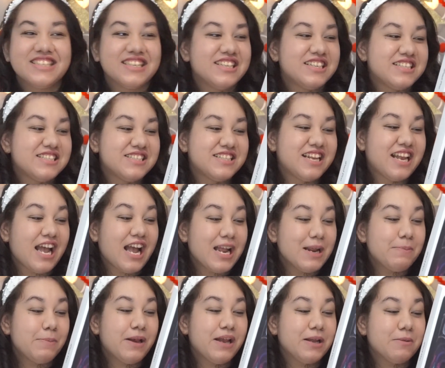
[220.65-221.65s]
It is the
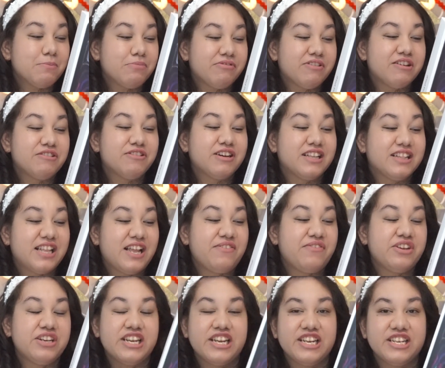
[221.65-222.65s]
iPad Pro
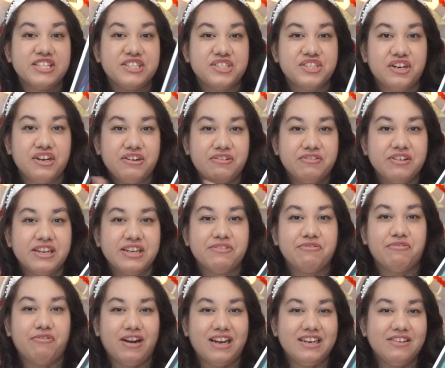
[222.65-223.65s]
11-inch, only
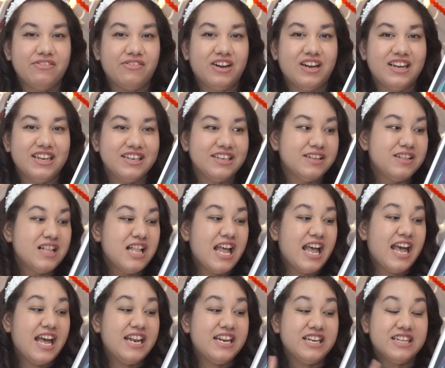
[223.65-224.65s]
Wi-Fi,
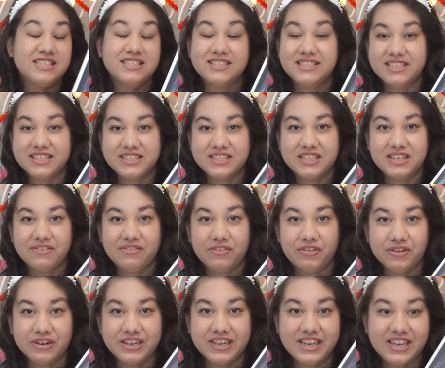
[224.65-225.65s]
and it's
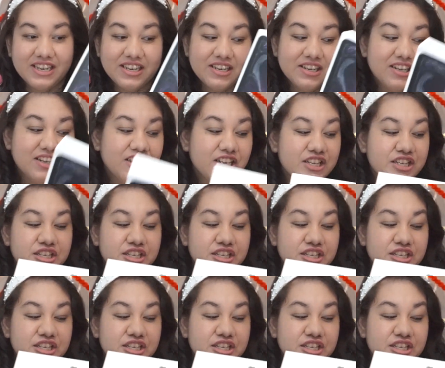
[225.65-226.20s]
64 gig.